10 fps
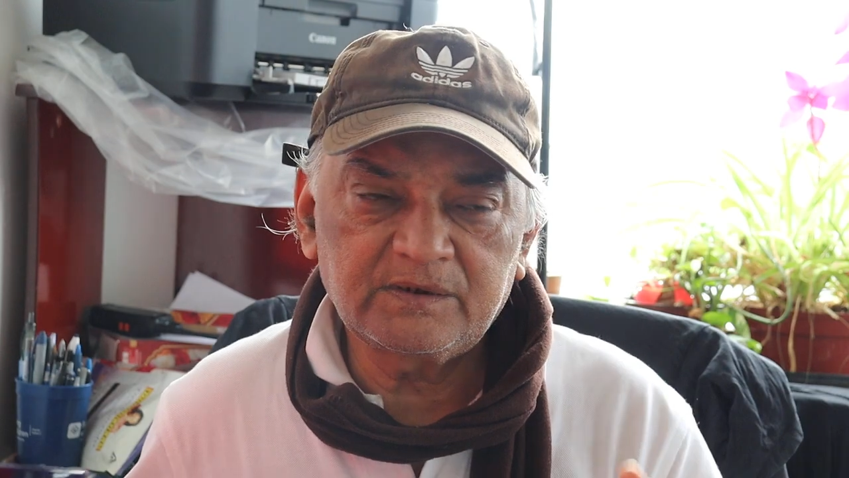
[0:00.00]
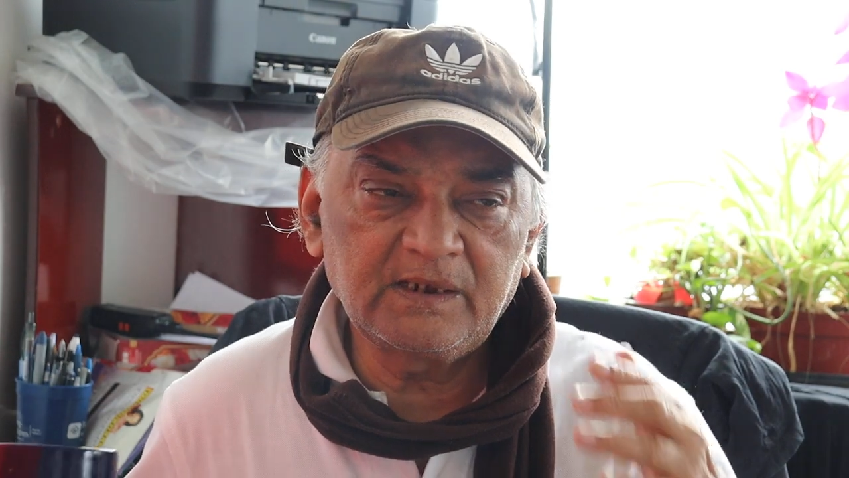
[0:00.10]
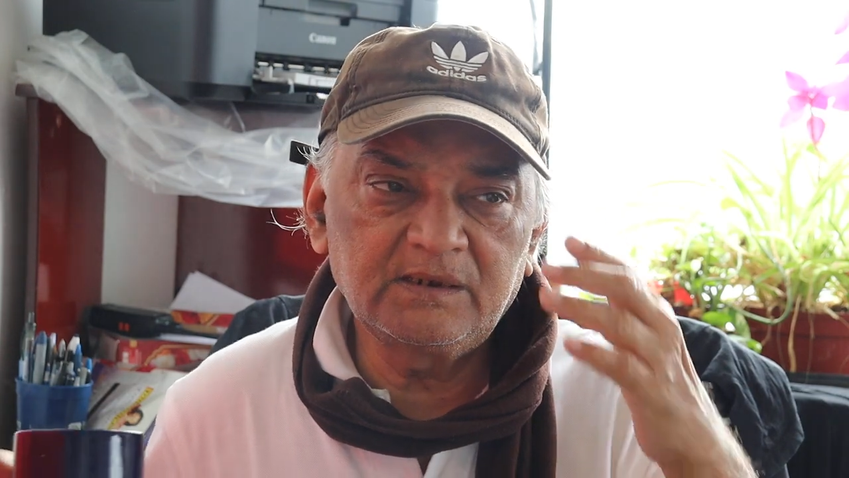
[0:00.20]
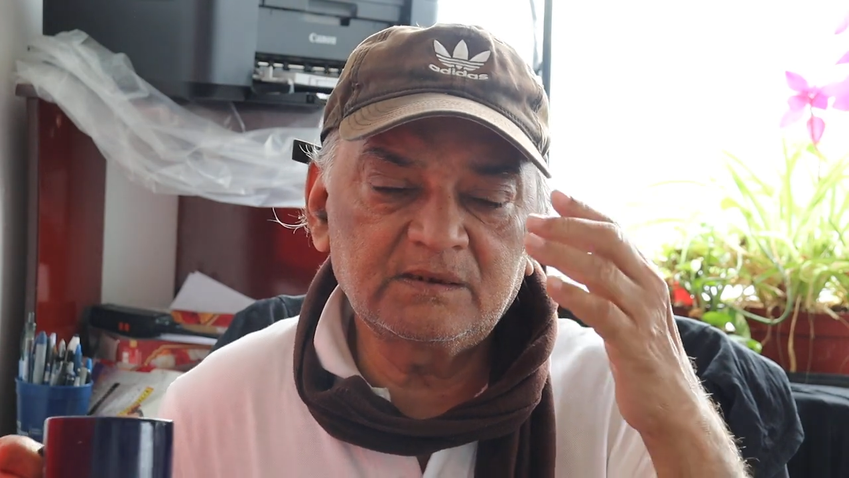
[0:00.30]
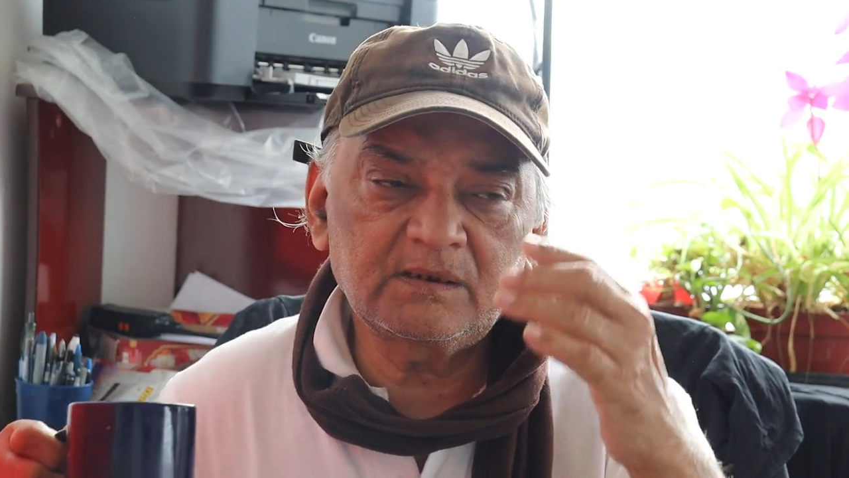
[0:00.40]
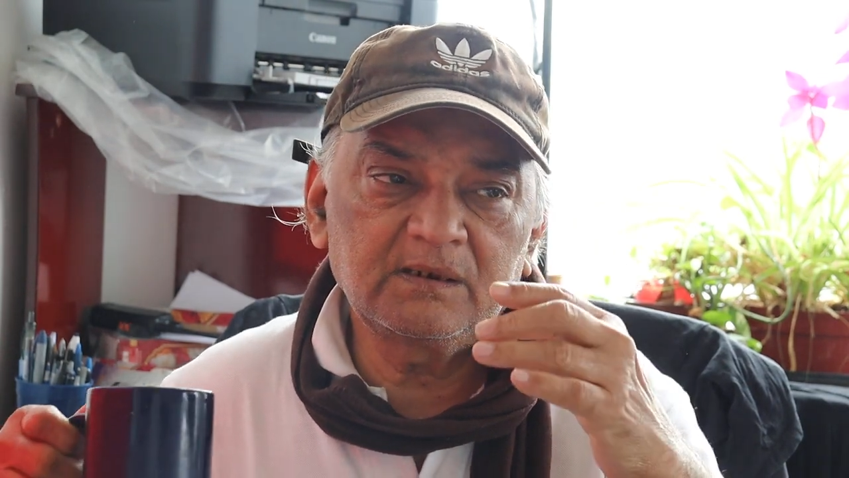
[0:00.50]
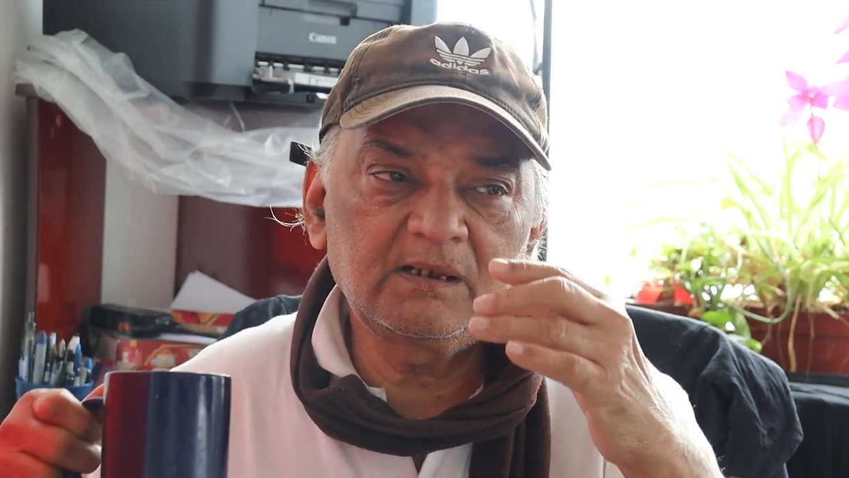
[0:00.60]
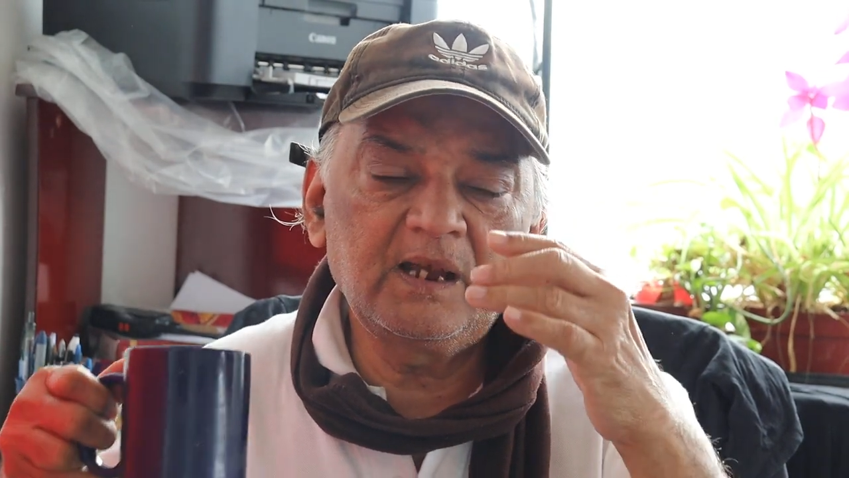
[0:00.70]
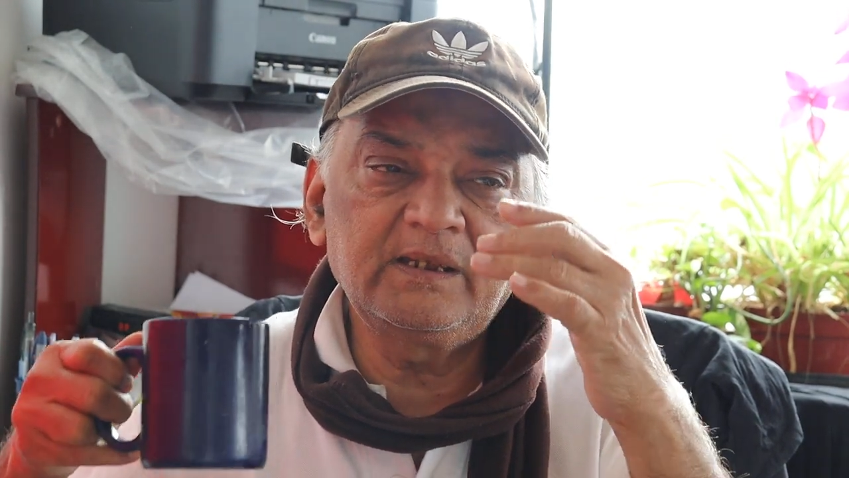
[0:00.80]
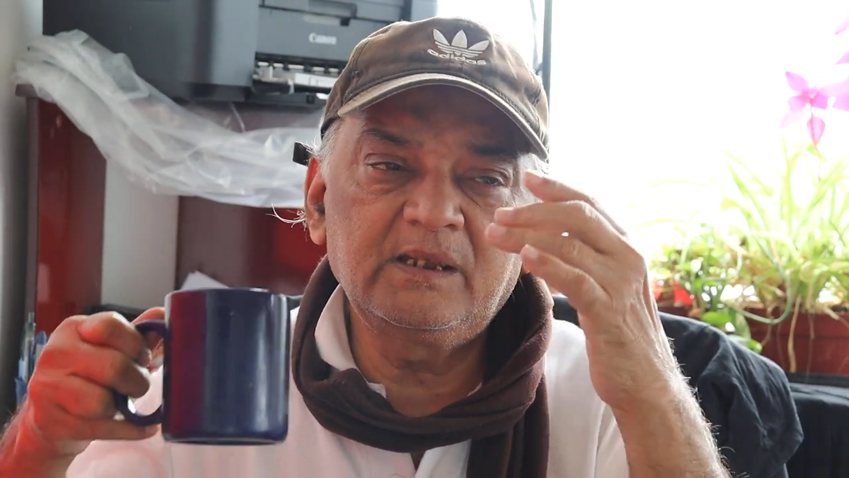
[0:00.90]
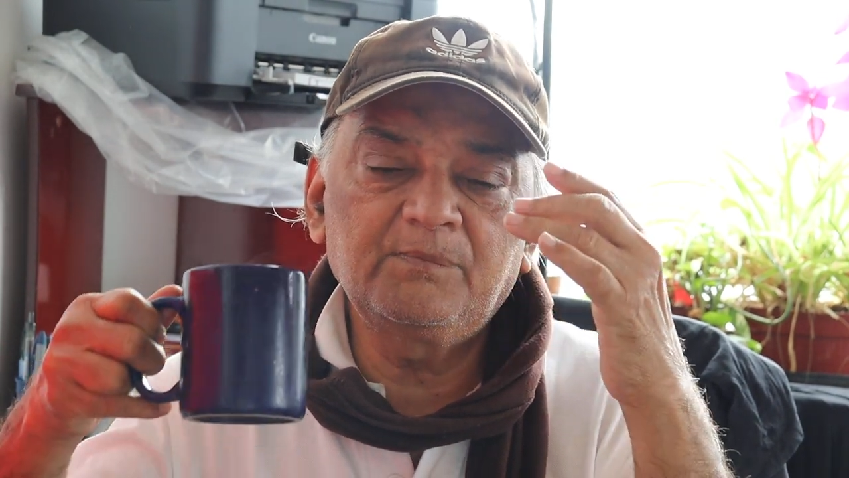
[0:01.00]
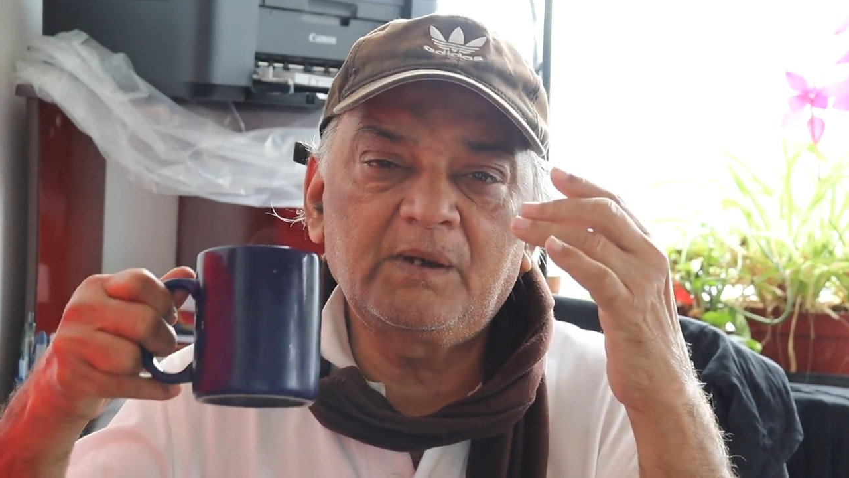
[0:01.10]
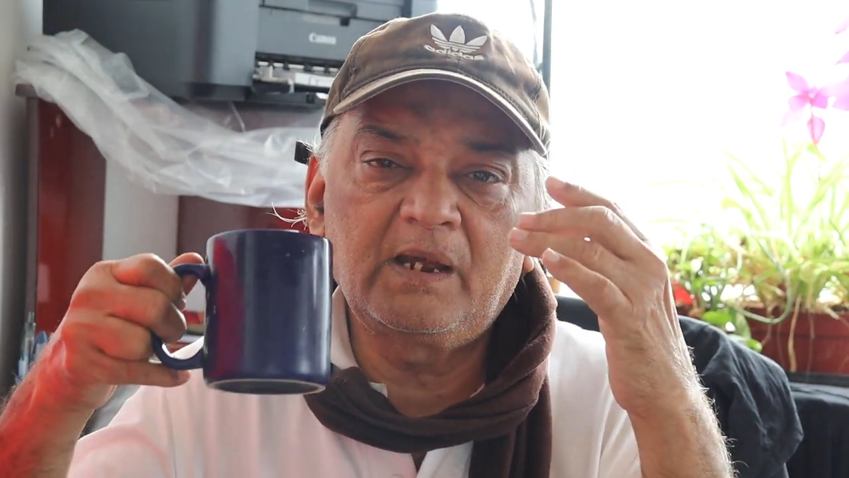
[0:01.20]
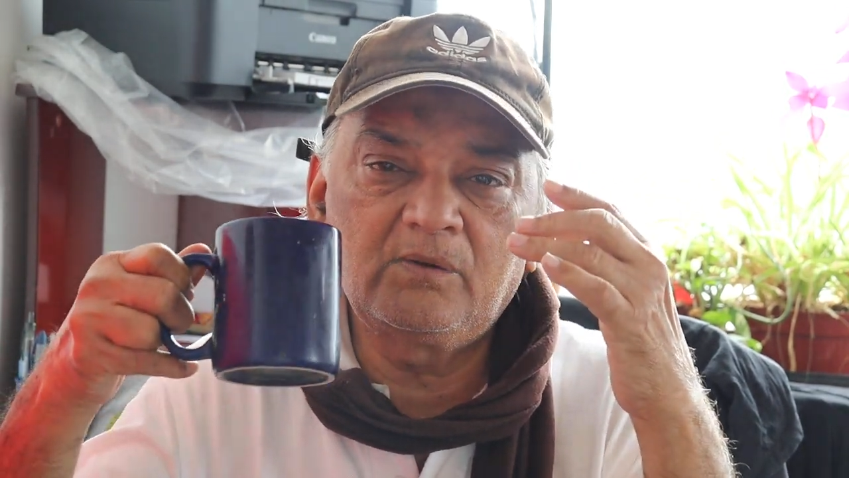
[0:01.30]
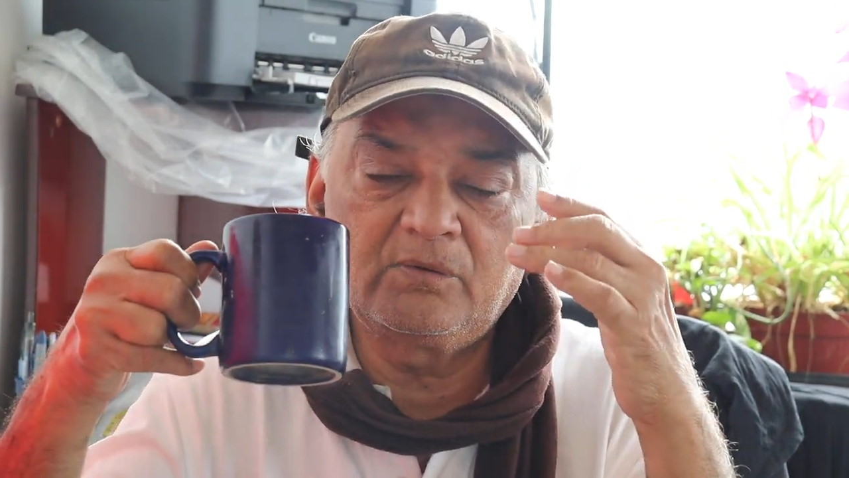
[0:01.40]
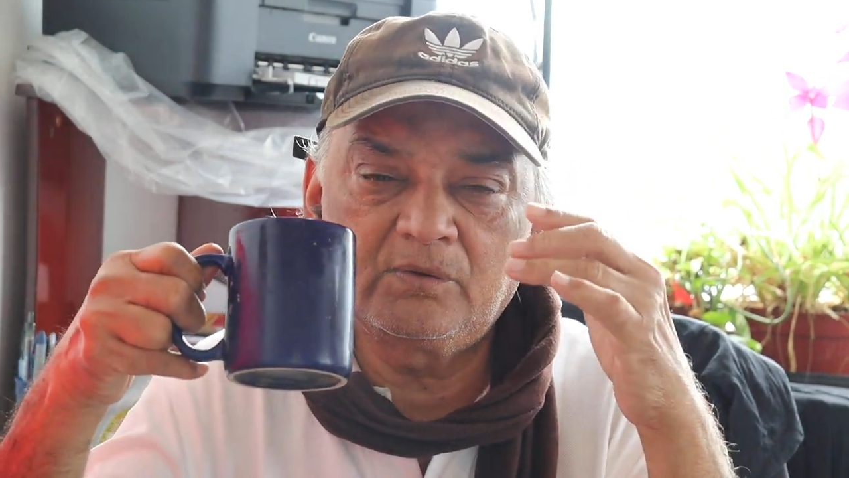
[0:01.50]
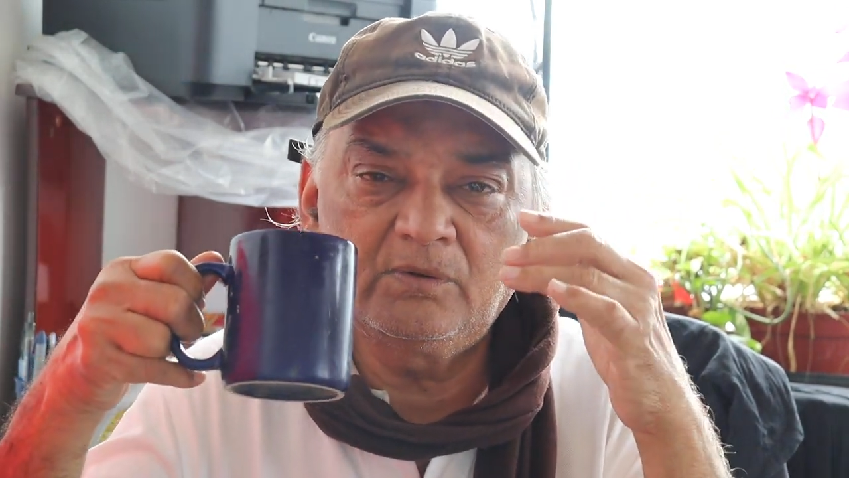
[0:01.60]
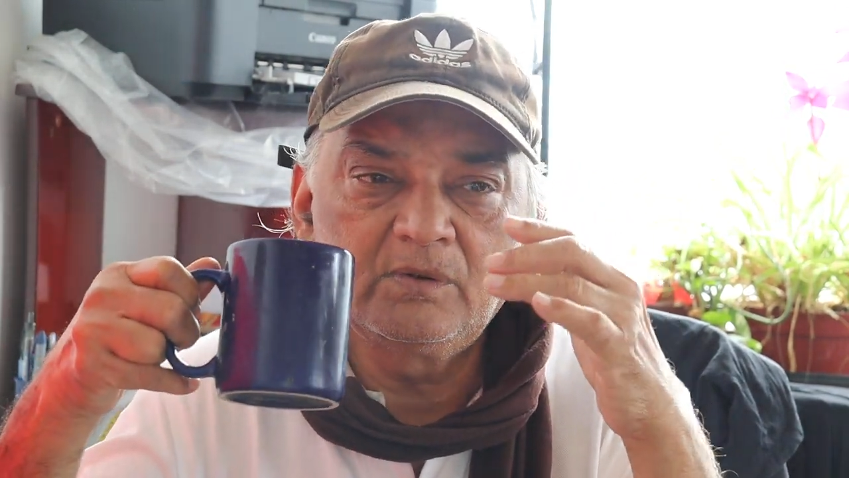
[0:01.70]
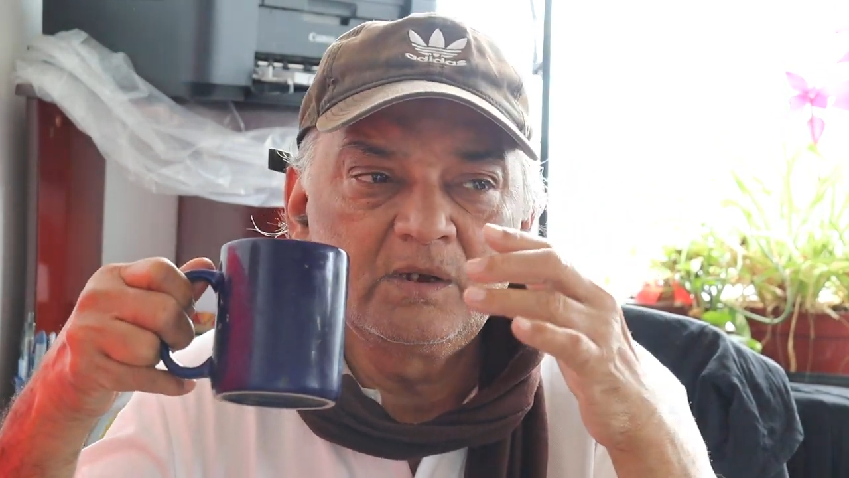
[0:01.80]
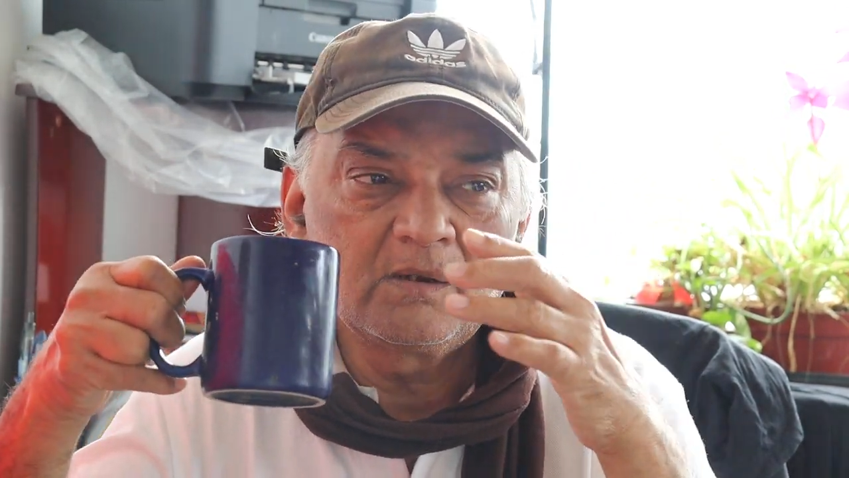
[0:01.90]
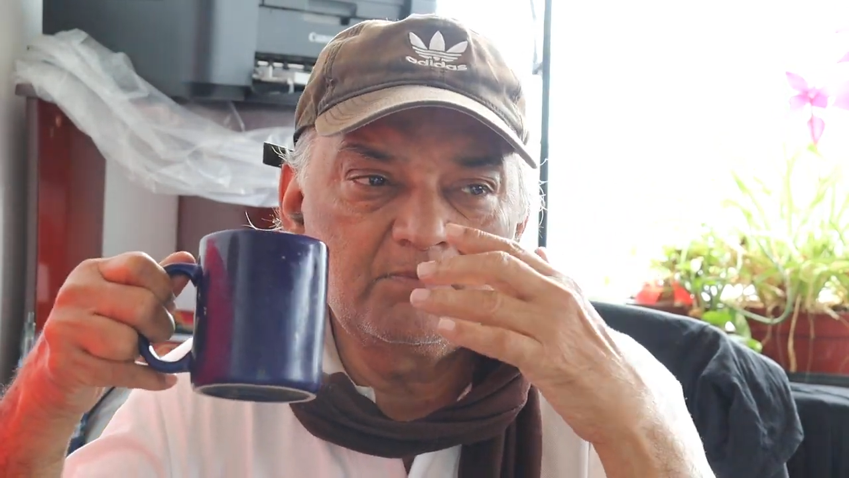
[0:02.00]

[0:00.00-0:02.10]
Chinese guy name I don't know,